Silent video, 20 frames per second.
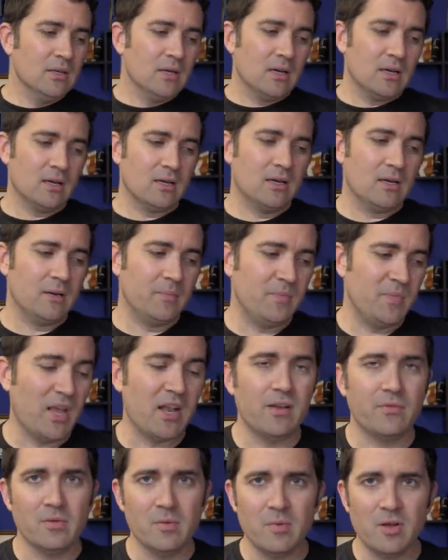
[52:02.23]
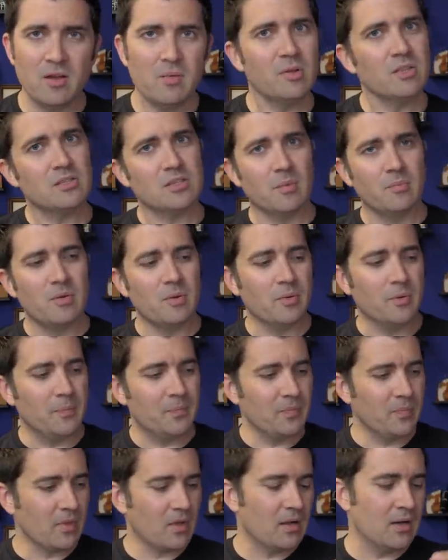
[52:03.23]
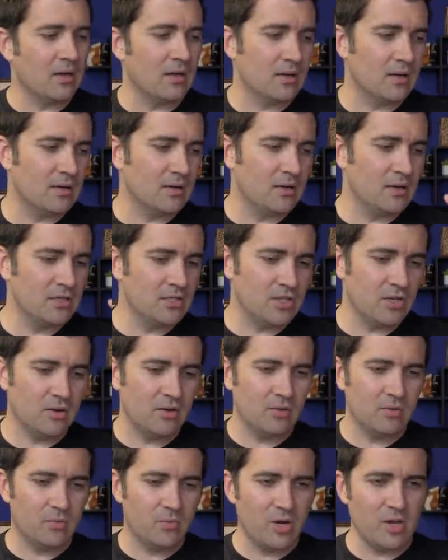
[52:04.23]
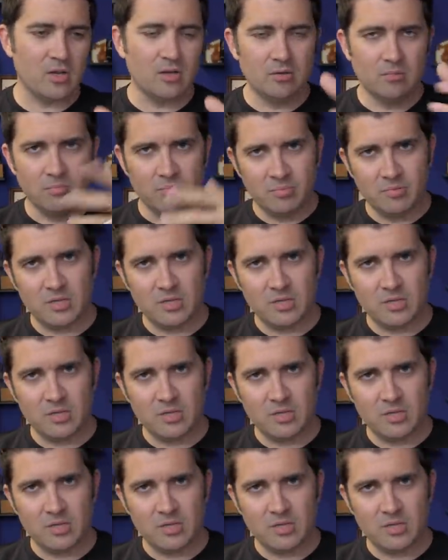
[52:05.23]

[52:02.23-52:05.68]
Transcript: Um, not everybody, but some people. Uh, and so we could